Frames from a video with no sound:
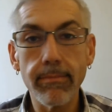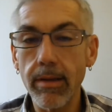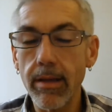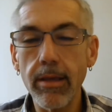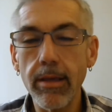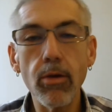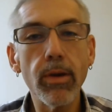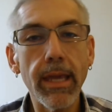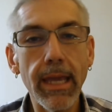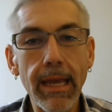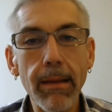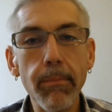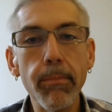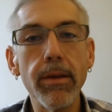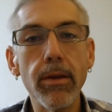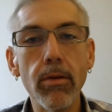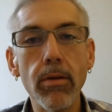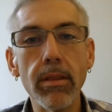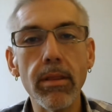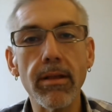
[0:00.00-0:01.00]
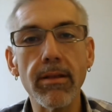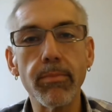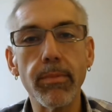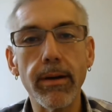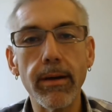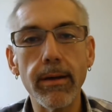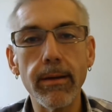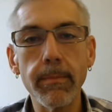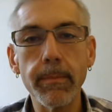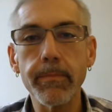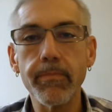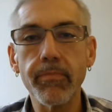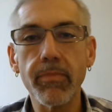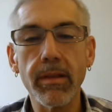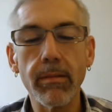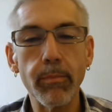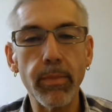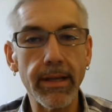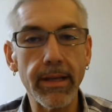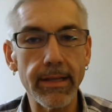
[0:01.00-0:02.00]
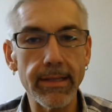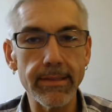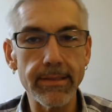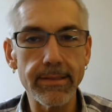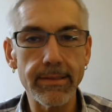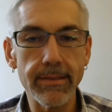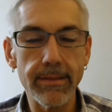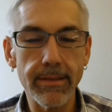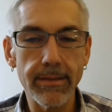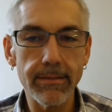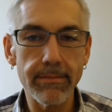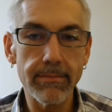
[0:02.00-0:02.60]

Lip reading: you can't be doing this, bud, because